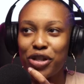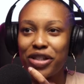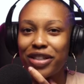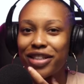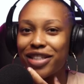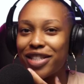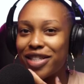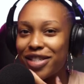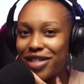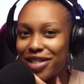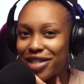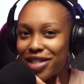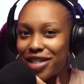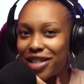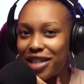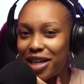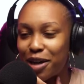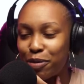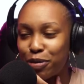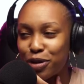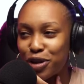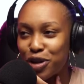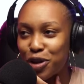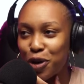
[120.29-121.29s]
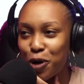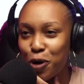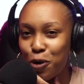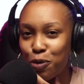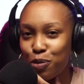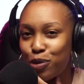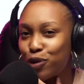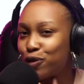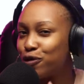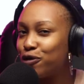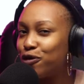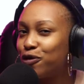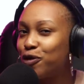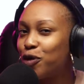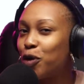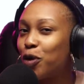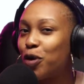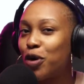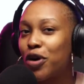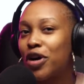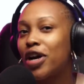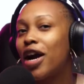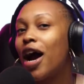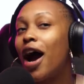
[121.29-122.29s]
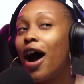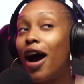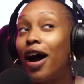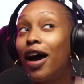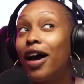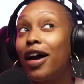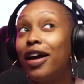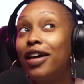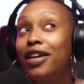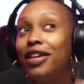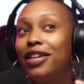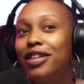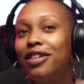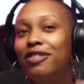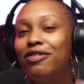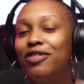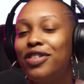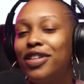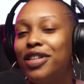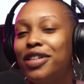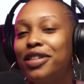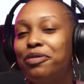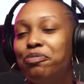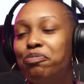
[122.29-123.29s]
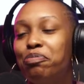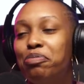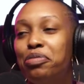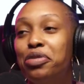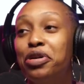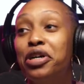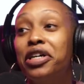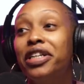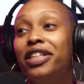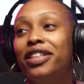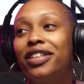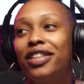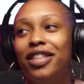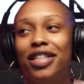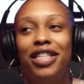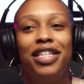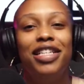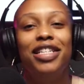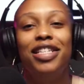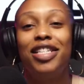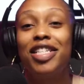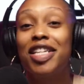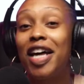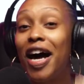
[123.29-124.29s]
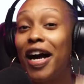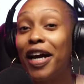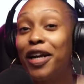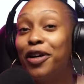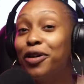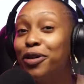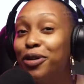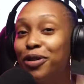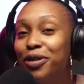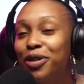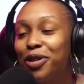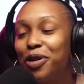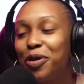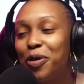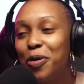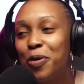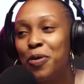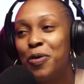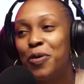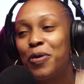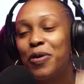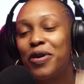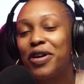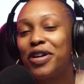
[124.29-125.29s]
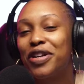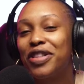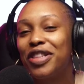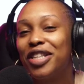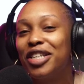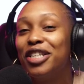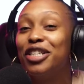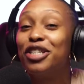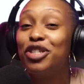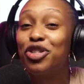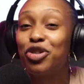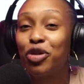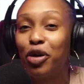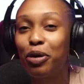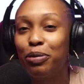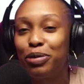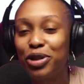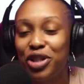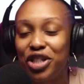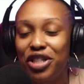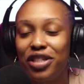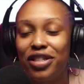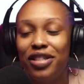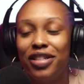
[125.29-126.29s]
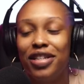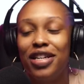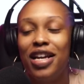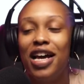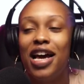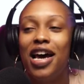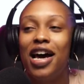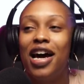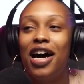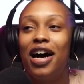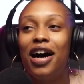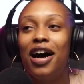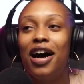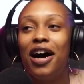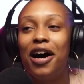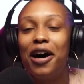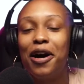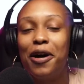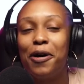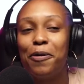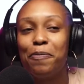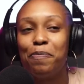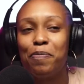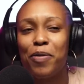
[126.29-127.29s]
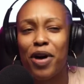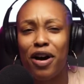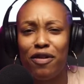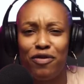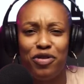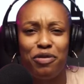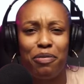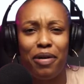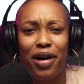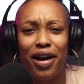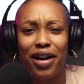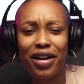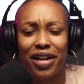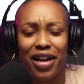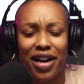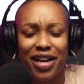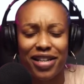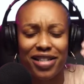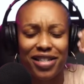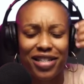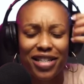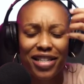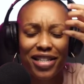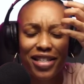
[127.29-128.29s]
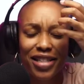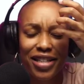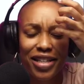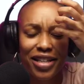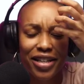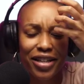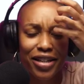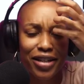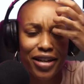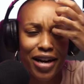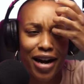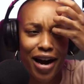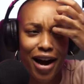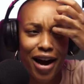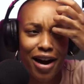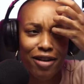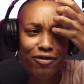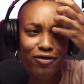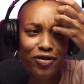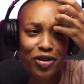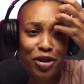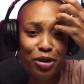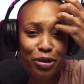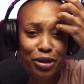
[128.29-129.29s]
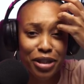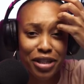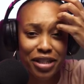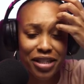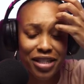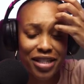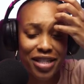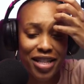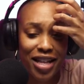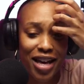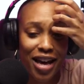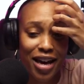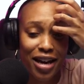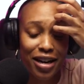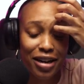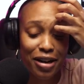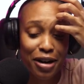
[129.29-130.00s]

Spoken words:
listen to the episode before I even put the title or the description of the podcast in there. I've noticed that